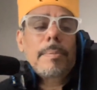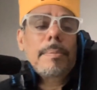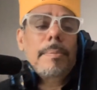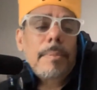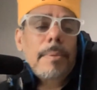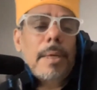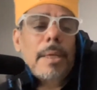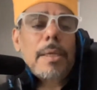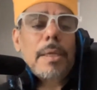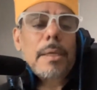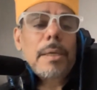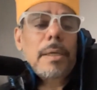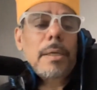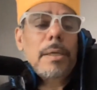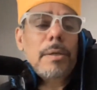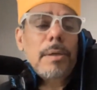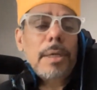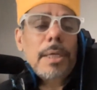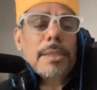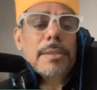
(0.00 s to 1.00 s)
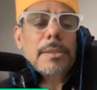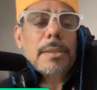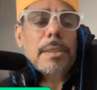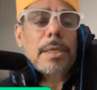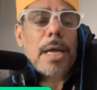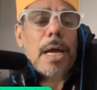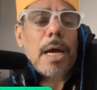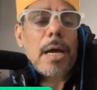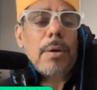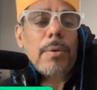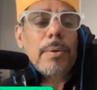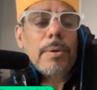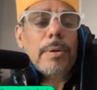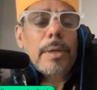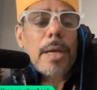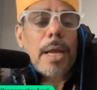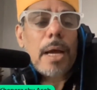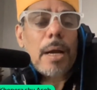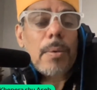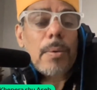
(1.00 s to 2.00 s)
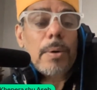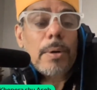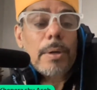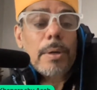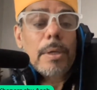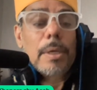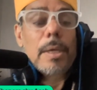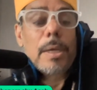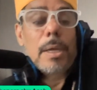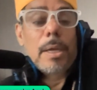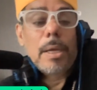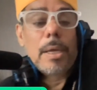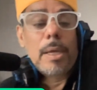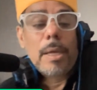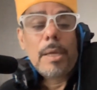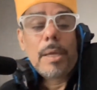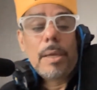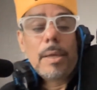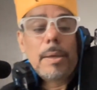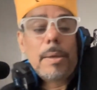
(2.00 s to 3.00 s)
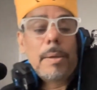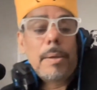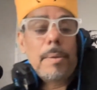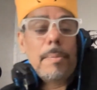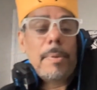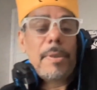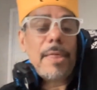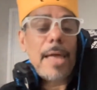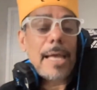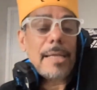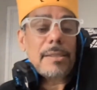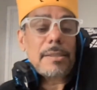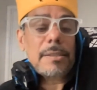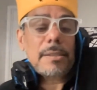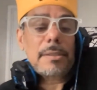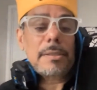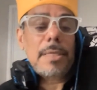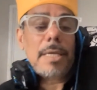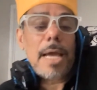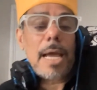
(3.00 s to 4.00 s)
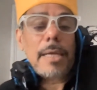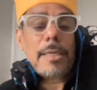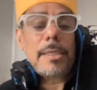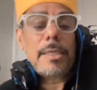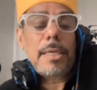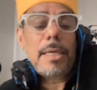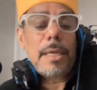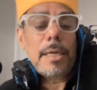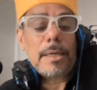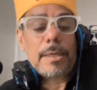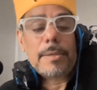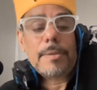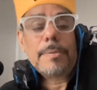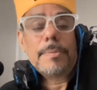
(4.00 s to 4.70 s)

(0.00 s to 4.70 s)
Make it a little less than an hour. But that's the idea.